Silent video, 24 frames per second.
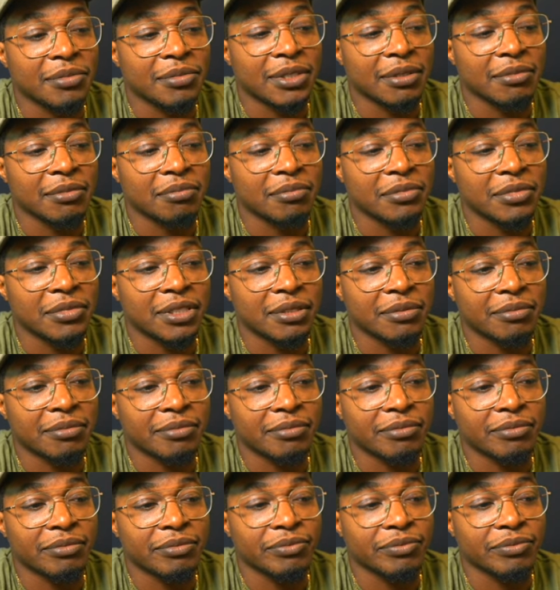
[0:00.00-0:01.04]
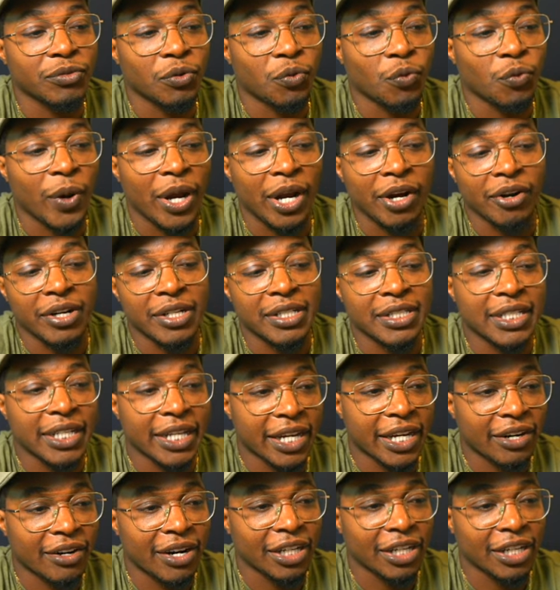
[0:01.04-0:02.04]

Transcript: some some wear and tear. I